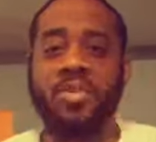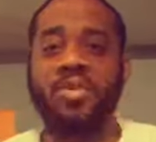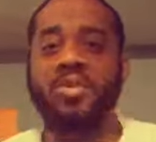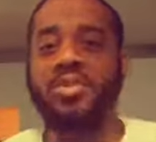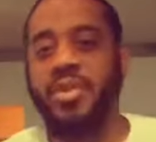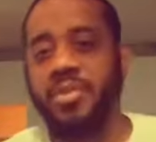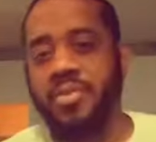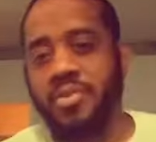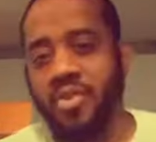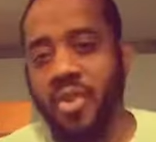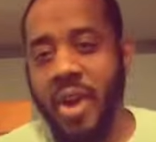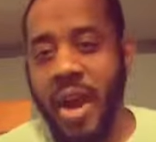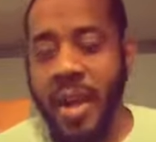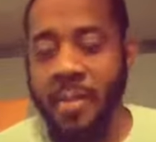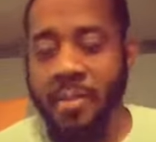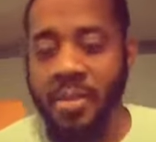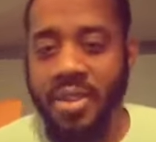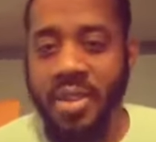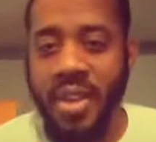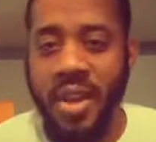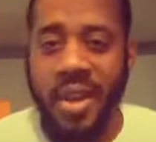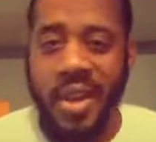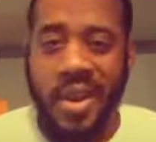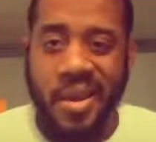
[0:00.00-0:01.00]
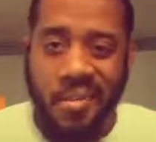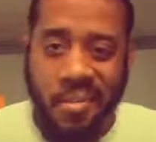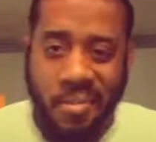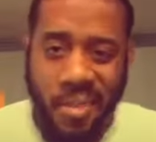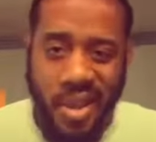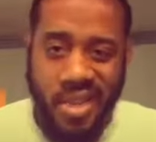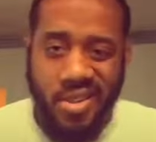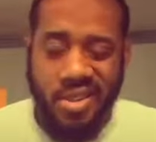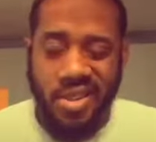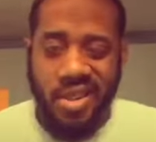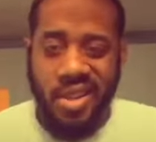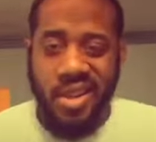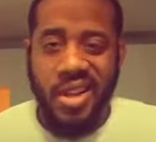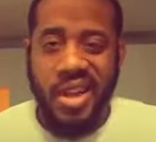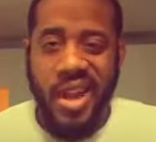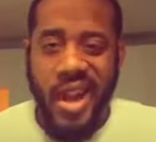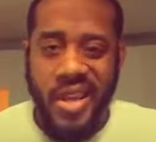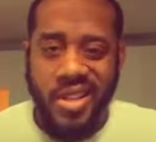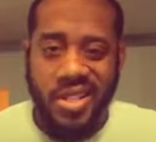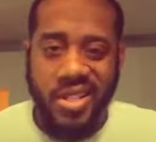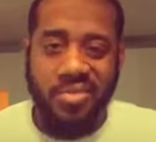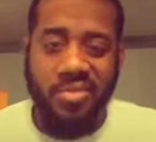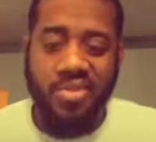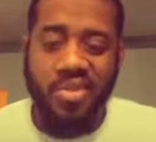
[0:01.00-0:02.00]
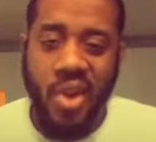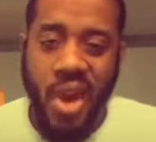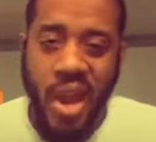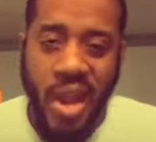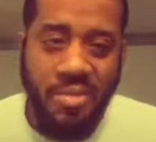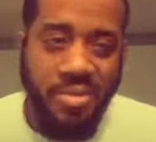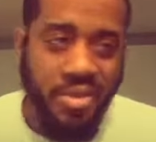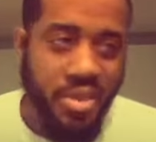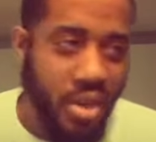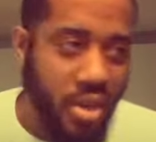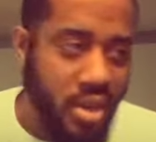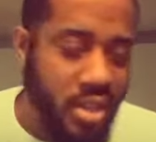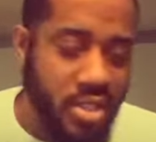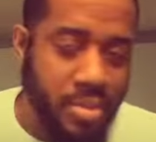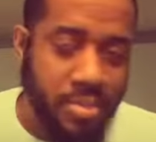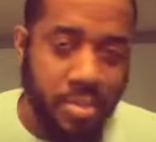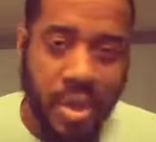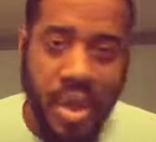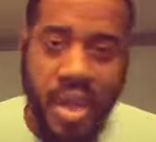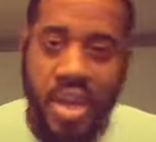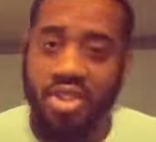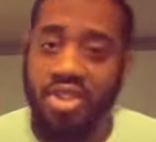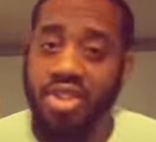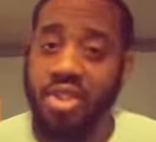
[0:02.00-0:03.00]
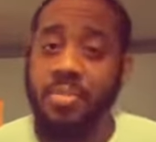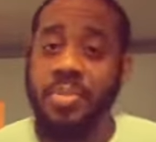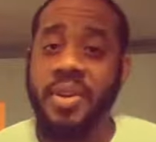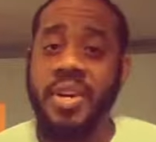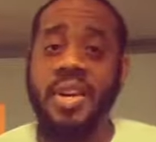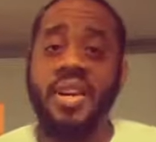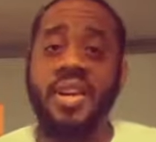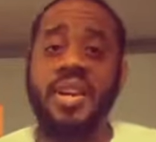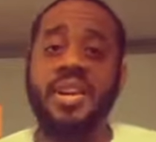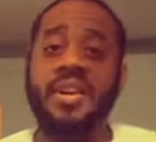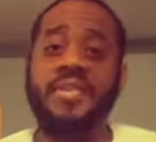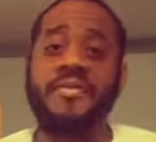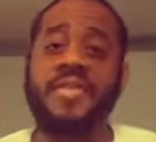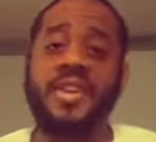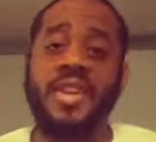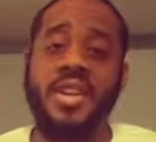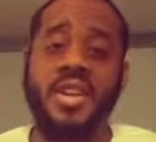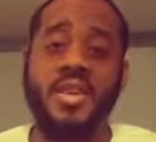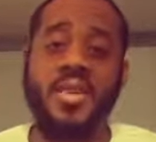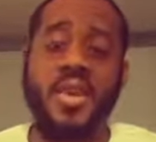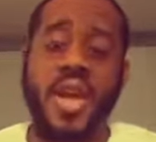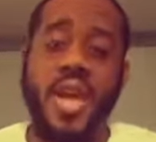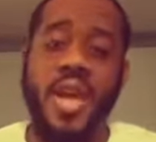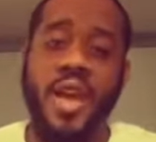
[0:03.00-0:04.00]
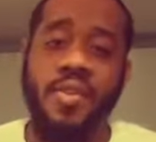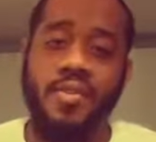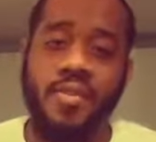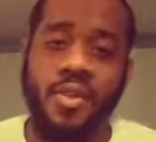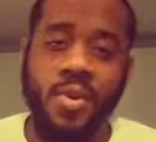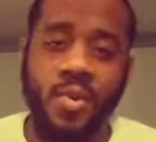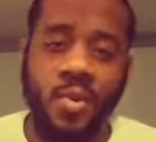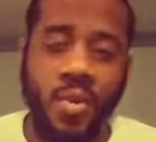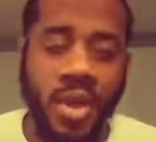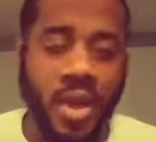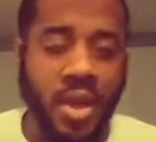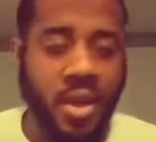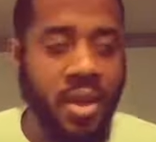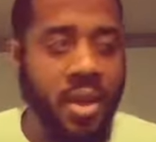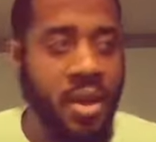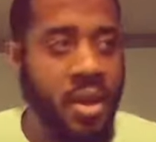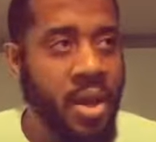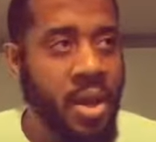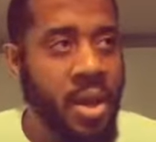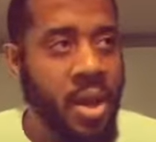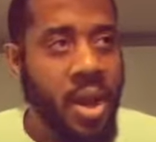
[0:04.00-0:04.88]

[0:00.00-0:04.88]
new subscribers. Make sure to like, subscribe, share this page. You'll be getting a video every week.